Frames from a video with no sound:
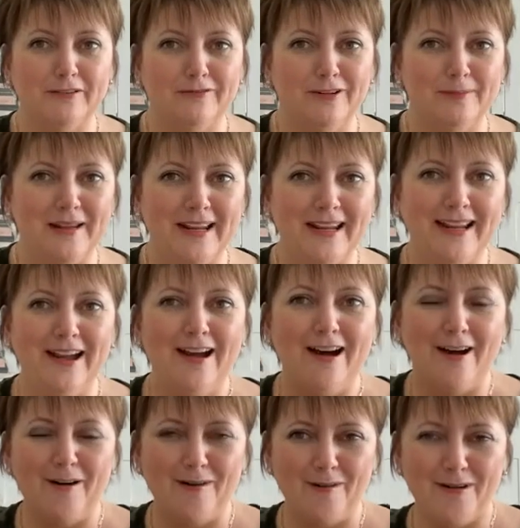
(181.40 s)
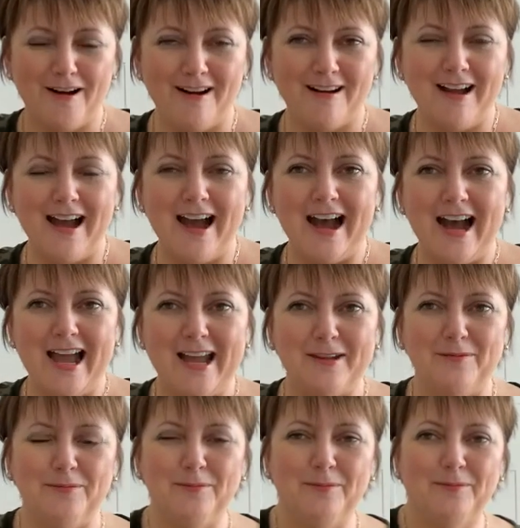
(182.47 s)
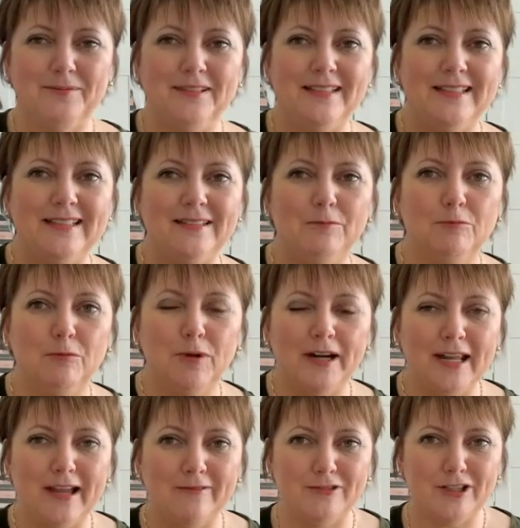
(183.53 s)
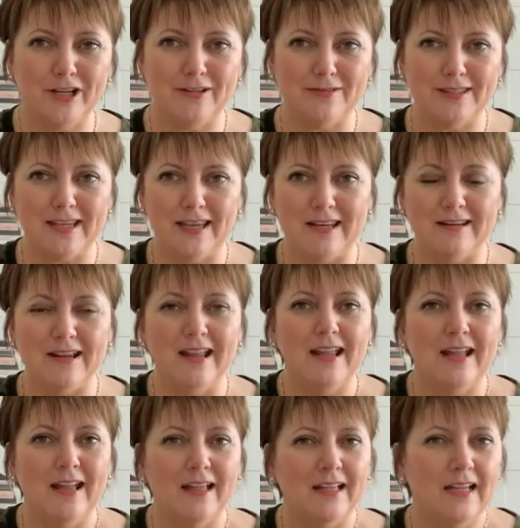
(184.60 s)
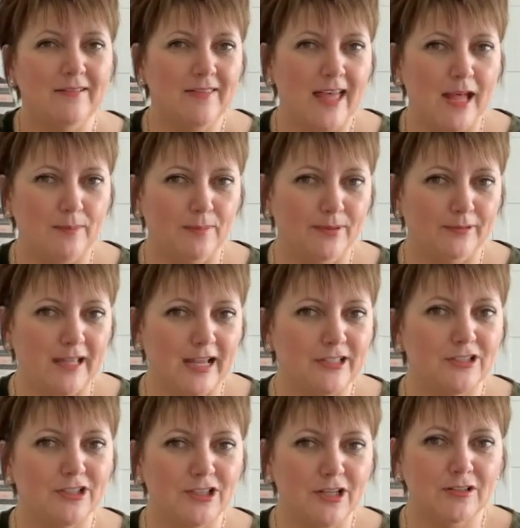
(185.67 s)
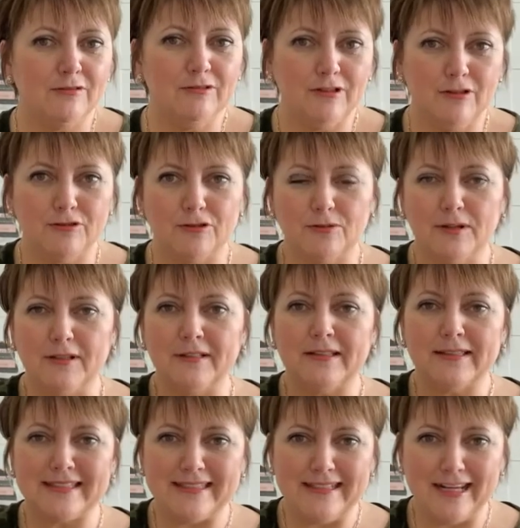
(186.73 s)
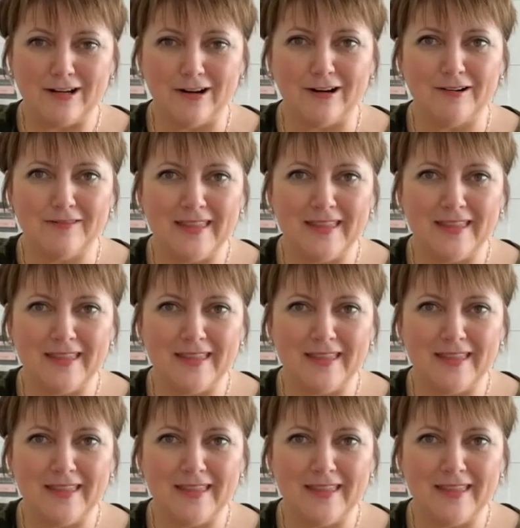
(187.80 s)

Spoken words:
for me, or I would have chosen kind of that blush neutral sneaker.